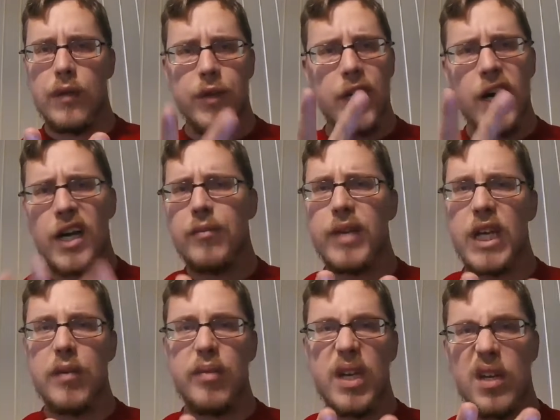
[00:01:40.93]
If you got a
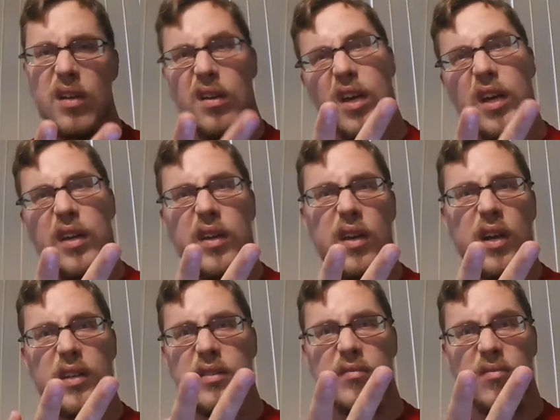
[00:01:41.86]
maybe, you
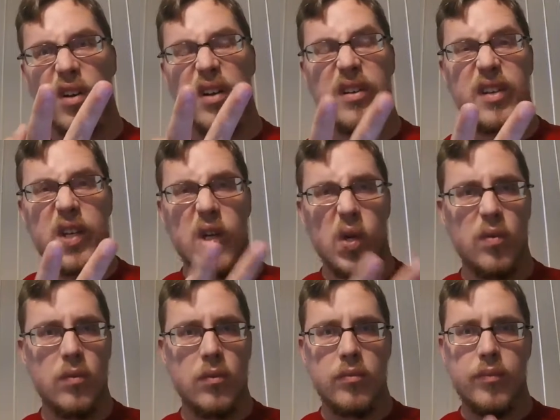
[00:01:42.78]
got some work to do.
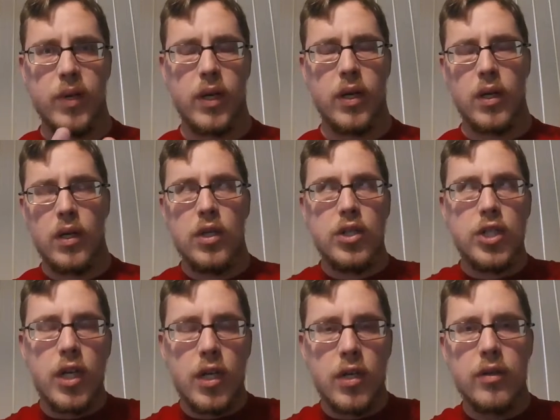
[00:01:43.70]
But
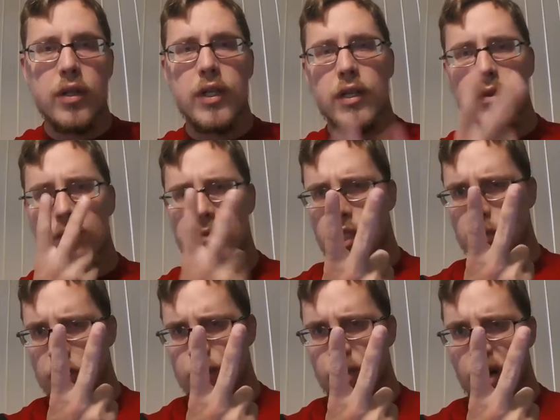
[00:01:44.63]
generally,
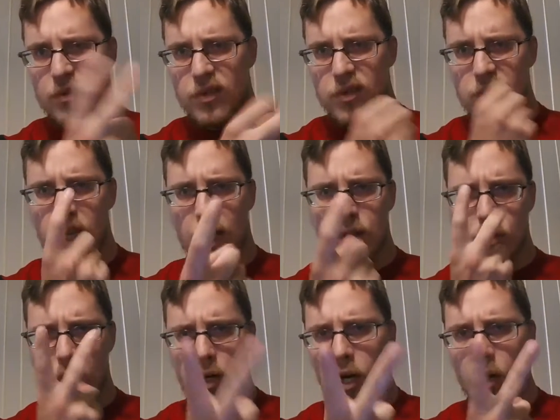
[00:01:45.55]
2 responses, a yes
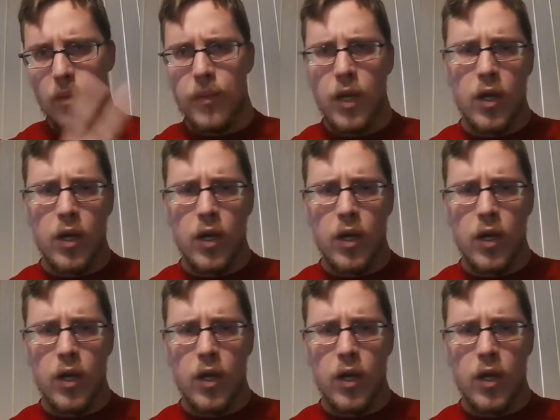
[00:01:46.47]
or a no.